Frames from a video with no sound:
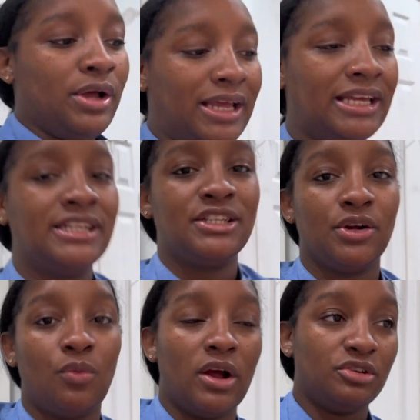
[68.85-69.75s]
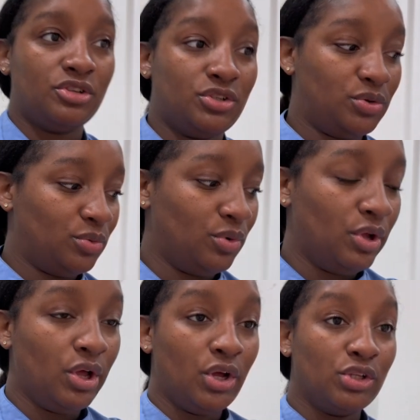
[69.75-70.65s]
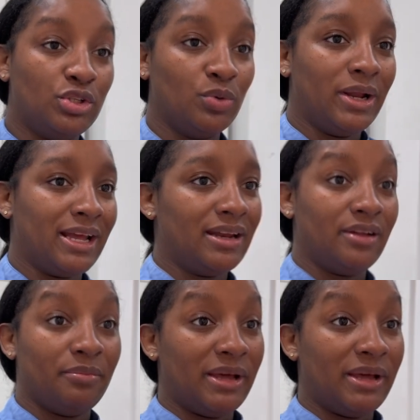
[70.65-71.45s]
easier ones to do and get done.